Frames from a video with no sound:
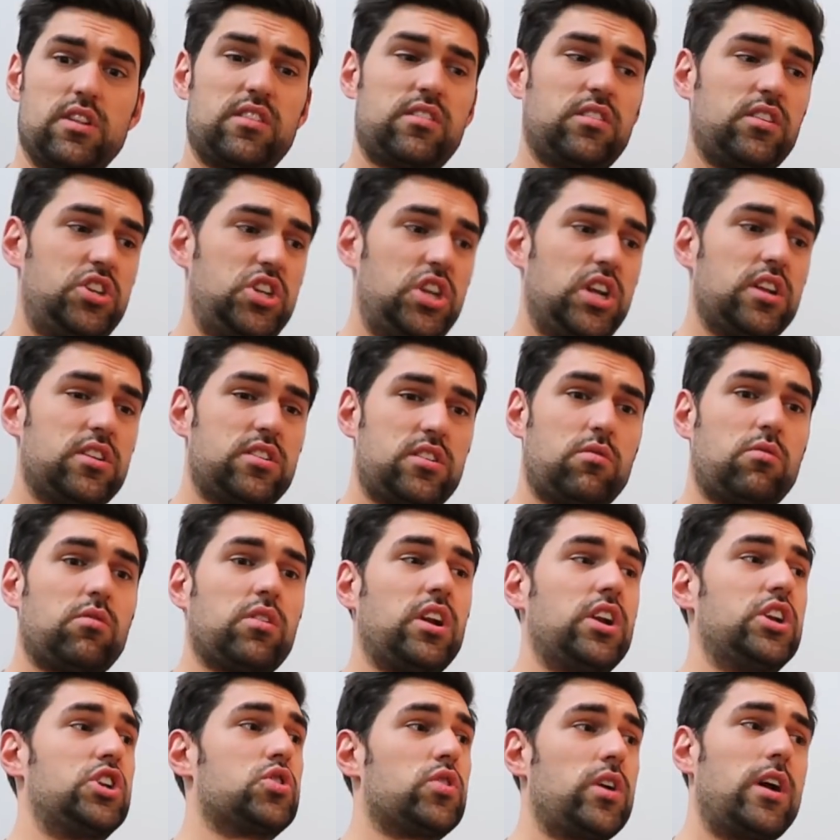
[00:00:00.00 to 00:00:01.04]
I it's love legit, it. So we're
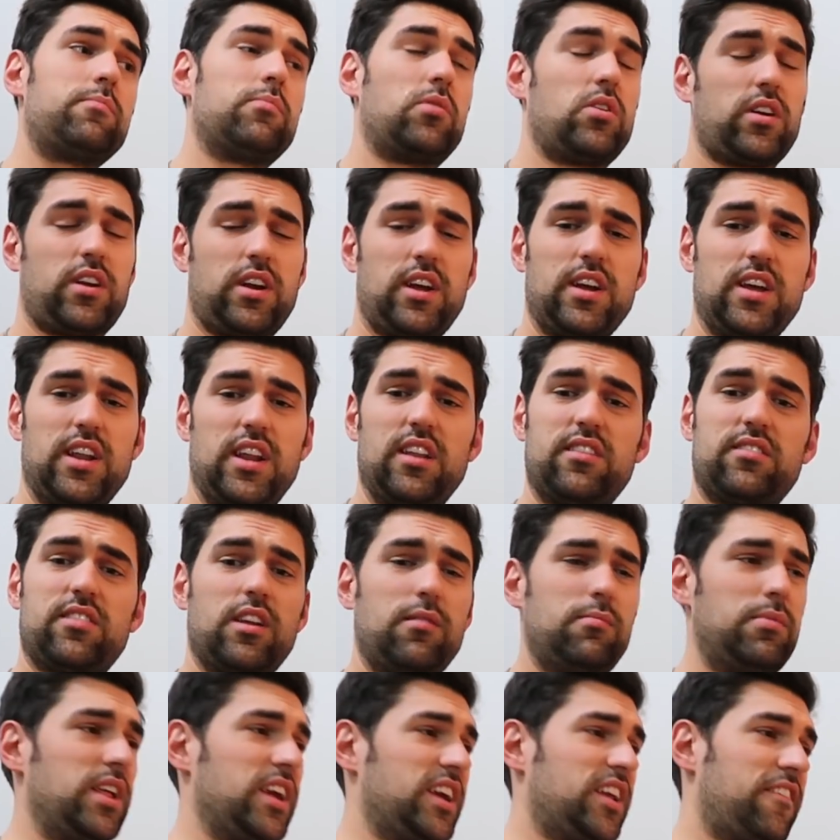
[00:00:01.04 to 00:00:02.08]
gonna trademark it. It's
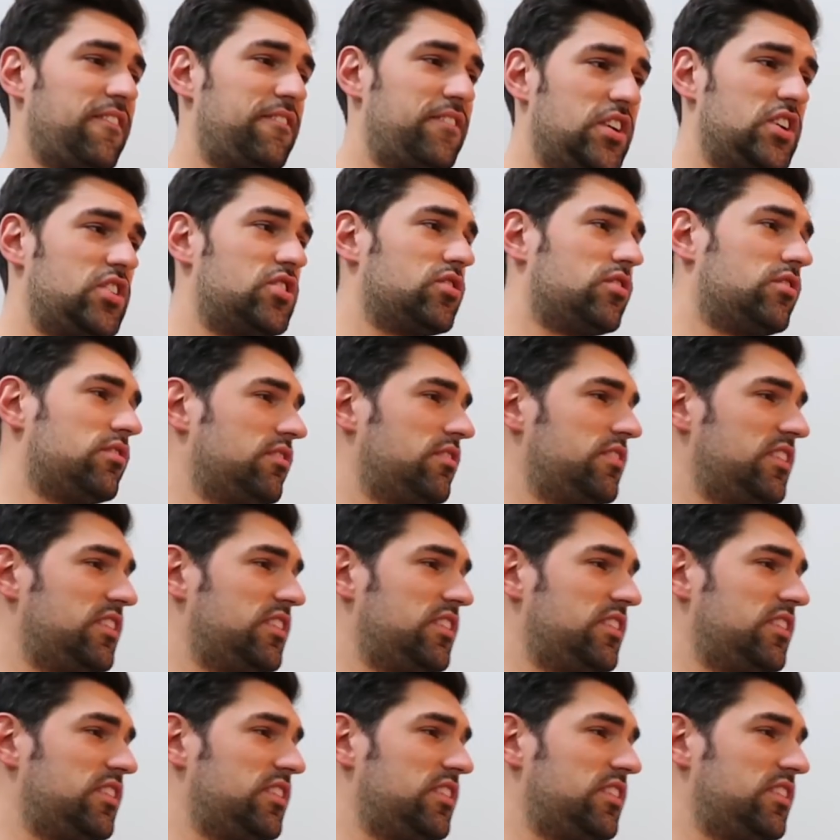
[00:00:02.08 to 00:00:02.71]
gonna be like an official,